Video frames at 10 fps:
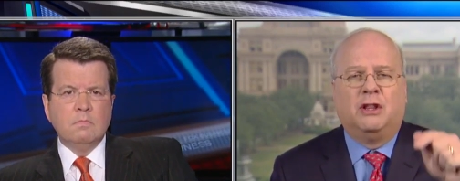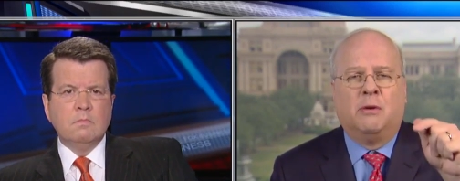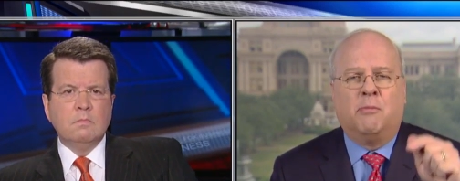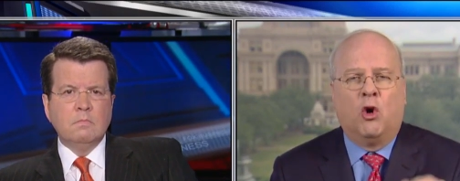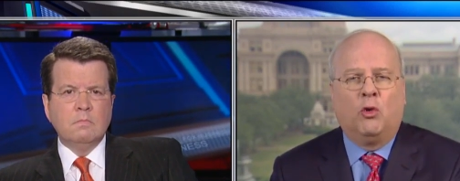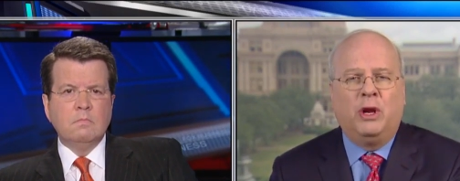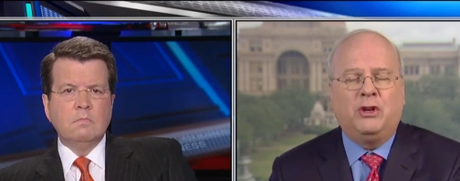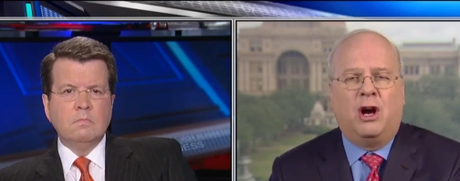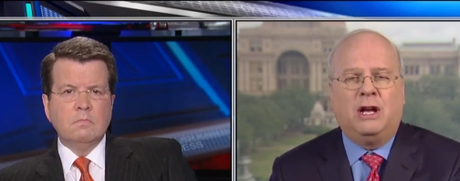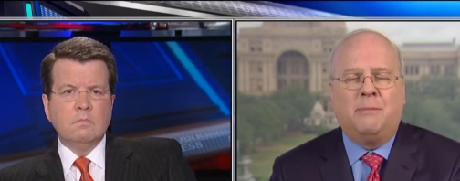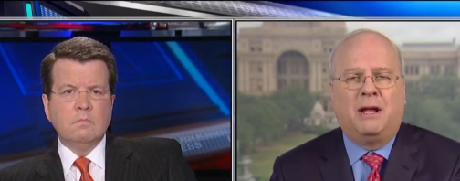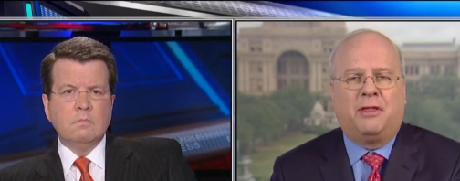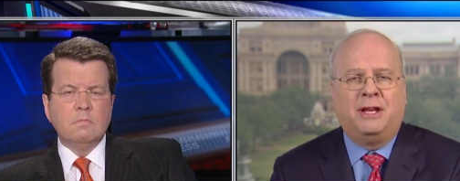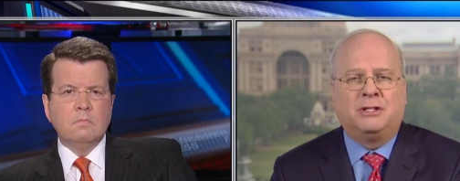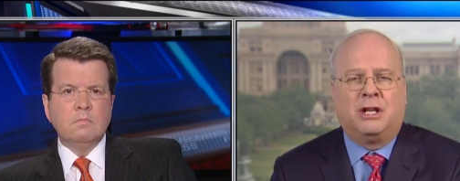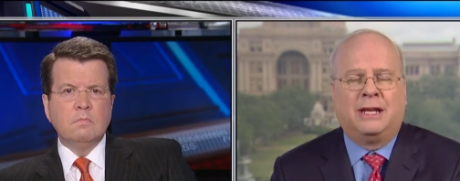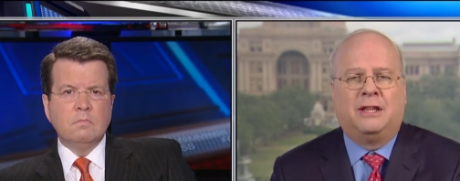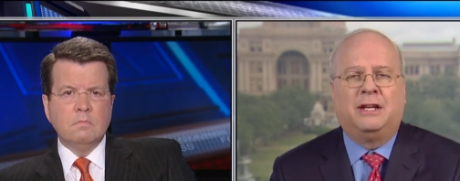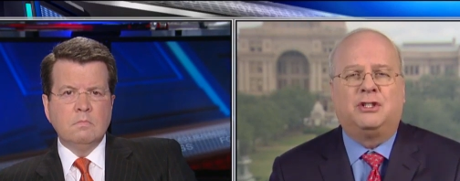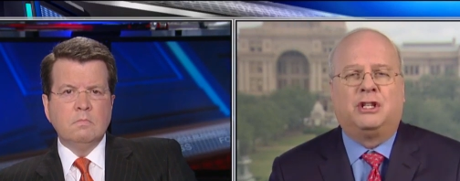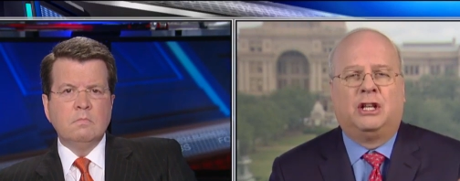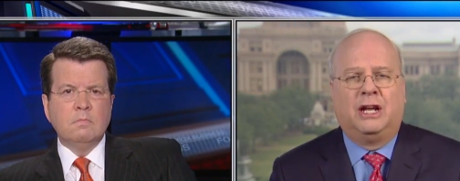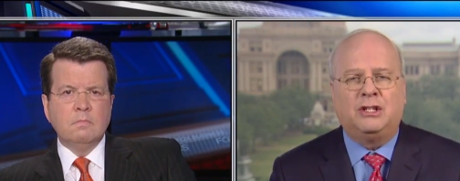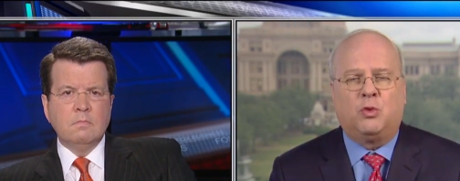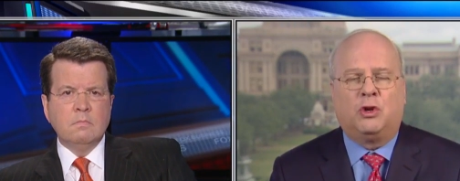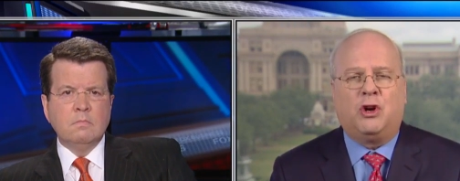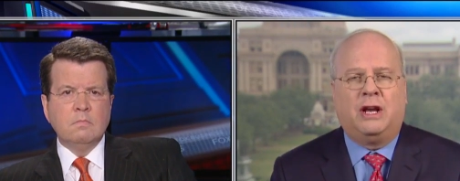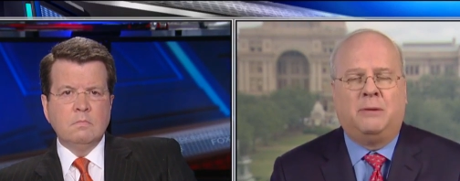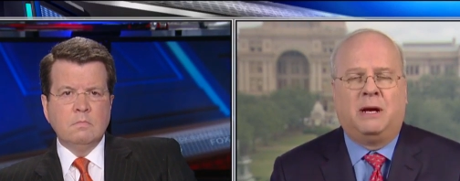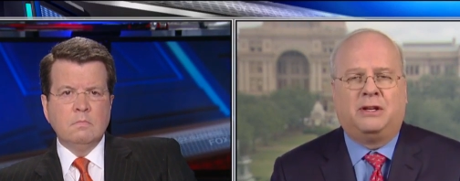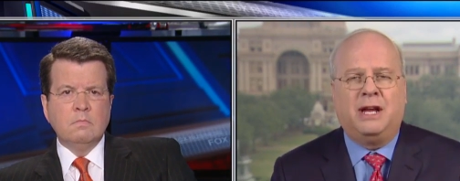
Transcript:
Speaker 1: The more we talk about things like this, the less we're talking about